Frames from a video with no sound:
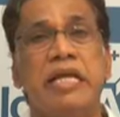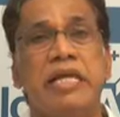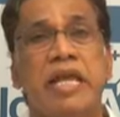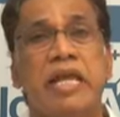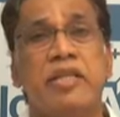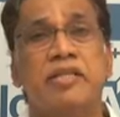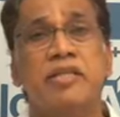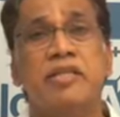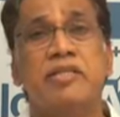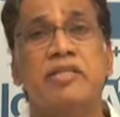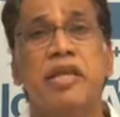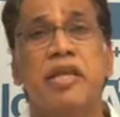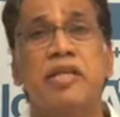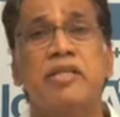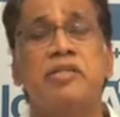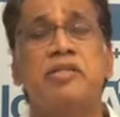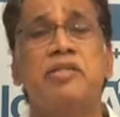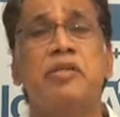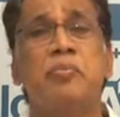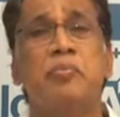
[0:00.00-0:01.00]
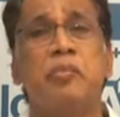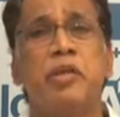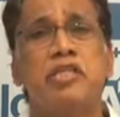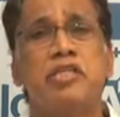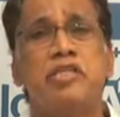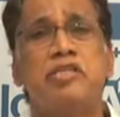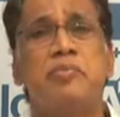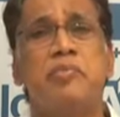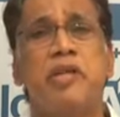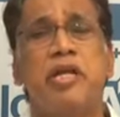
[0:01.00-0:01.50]
Exercise is the
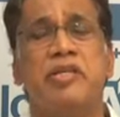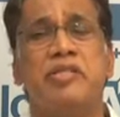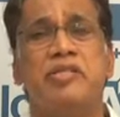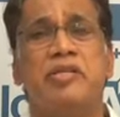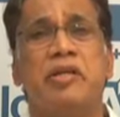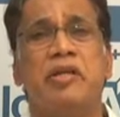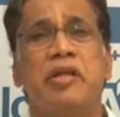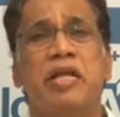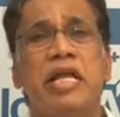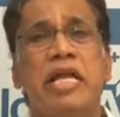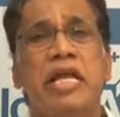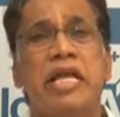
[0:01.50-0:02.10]
best medicine.